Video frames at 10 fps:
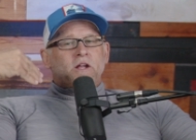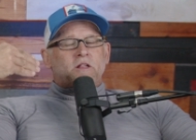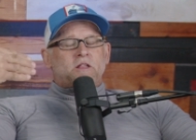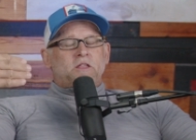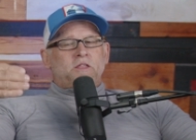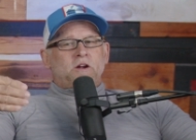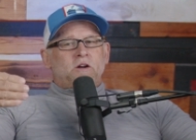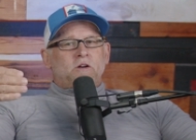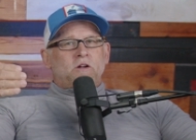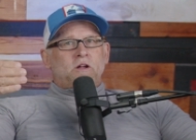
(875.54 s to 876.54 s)
gets
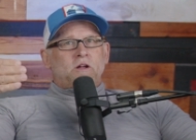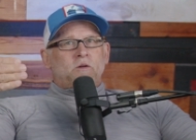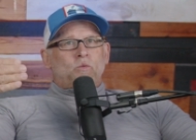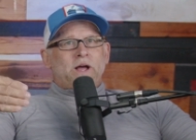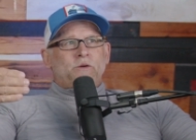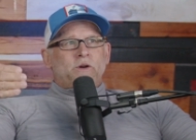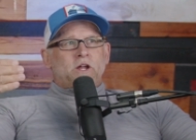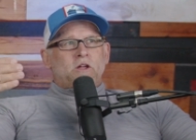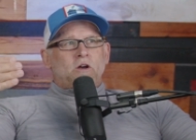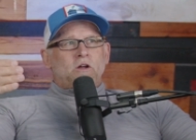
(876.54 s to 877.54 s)
their
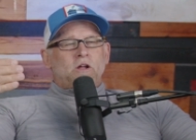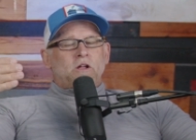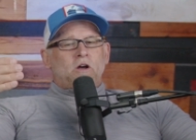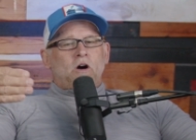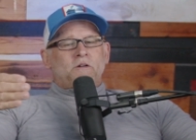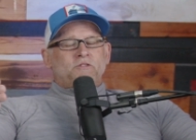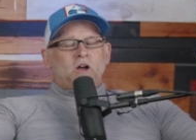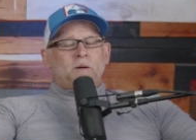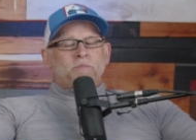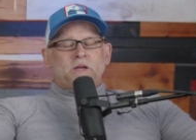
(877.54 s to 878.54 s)
rhetoric off
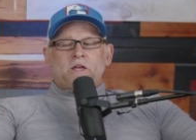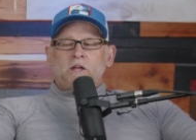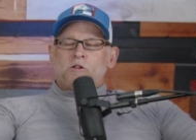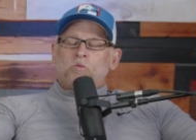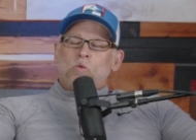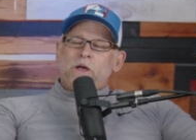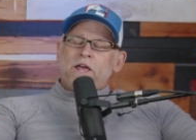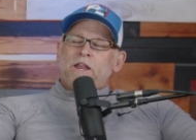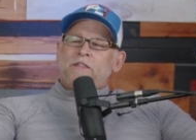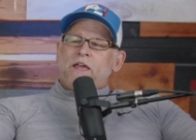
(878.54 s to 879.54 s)
topic, is
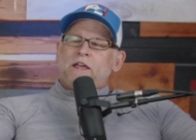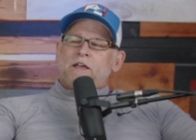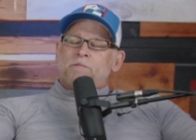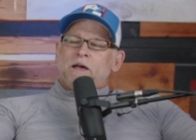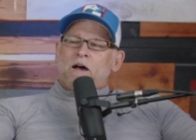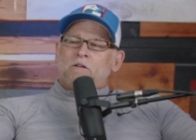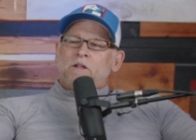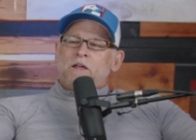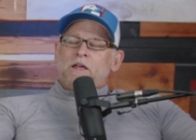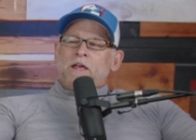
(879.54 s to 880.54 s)
when they come out
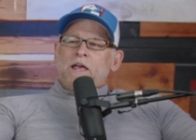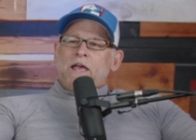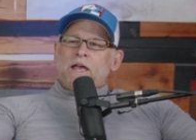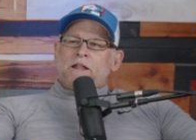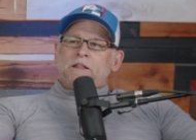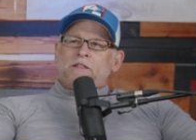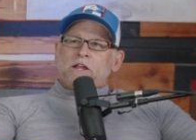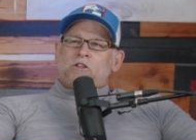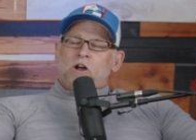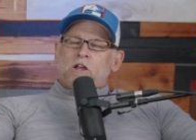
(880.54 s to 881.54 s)
and
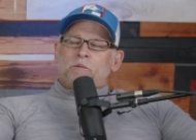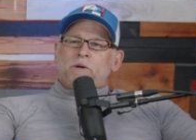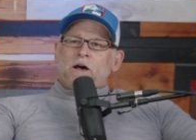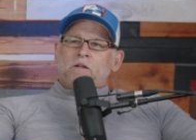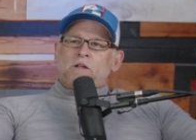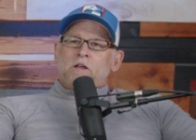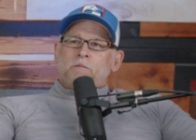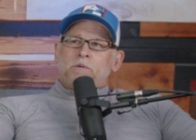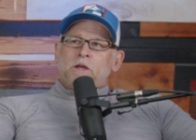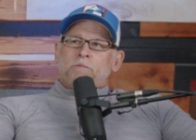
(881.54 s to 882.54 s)
they talk about
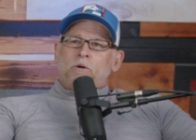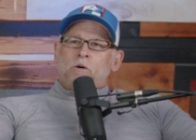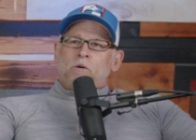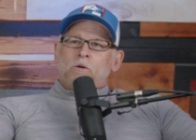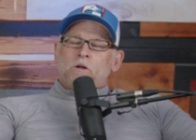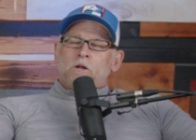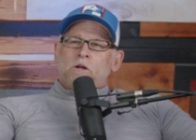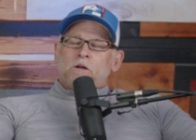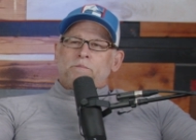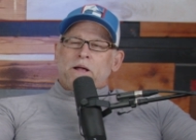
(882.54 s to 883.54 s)
being
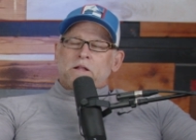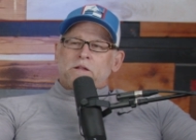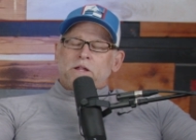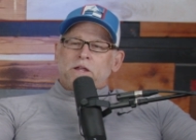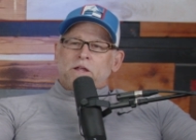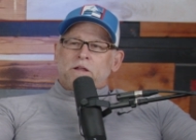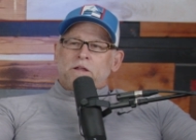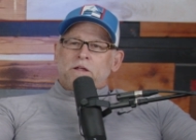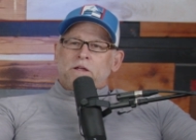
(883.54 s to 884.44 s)
pro-Palestinian.